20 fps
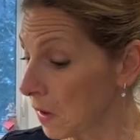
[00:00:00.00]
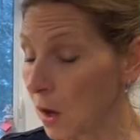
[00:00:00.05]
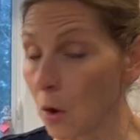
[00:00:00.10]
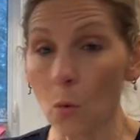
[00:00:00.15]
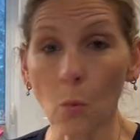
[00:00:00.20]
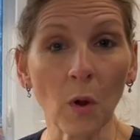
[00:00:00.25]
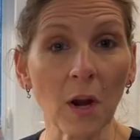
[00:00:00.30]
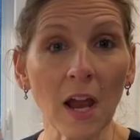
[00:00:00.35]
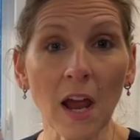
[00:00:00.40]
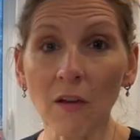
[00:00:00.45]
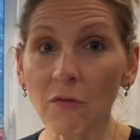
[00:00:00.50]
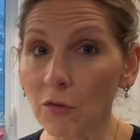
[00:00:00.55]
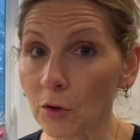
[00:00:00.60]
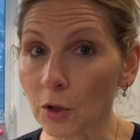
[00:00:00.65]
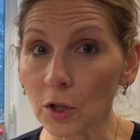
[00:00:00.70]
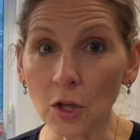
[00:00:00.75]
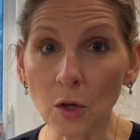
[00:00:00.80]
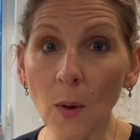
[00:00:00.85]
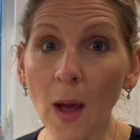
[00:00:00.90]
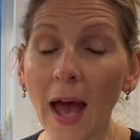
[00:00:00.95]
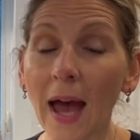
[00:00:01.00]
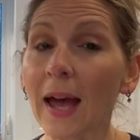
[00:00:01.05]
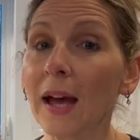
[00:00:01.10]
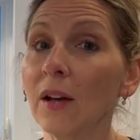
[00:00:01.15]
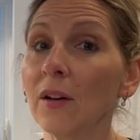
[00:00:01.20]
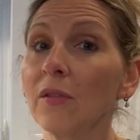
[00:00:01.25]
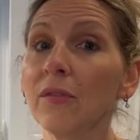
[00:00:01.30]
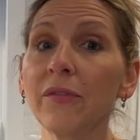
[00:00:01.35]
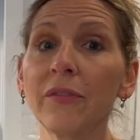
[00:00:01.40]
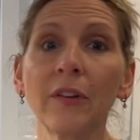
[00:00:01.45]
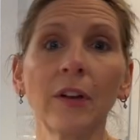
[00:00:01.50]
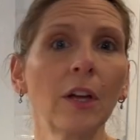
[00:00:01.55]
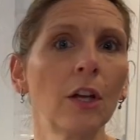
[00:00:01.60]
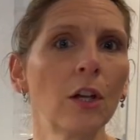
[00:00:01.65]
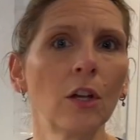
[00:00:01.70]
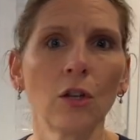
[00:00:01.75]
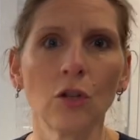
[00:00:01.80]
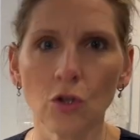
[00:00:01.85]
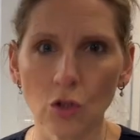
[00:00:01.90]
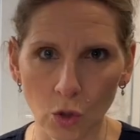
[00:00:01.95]
Whatever you have,
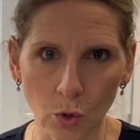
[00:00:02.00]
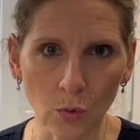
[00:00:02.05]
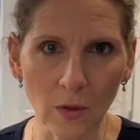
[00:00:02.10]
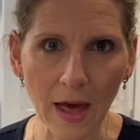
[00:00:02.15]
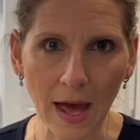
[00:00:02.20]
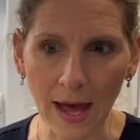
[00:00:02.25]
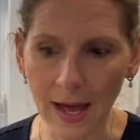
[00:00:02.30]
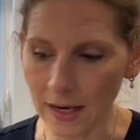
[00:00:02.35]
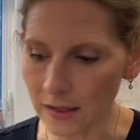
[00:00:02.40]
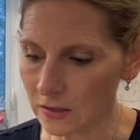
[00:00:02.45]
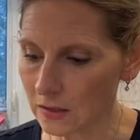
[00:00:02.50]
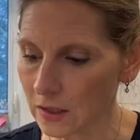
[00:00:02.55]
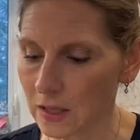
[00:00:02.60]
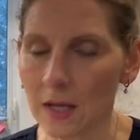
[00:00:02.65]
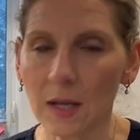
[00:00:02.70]
do that,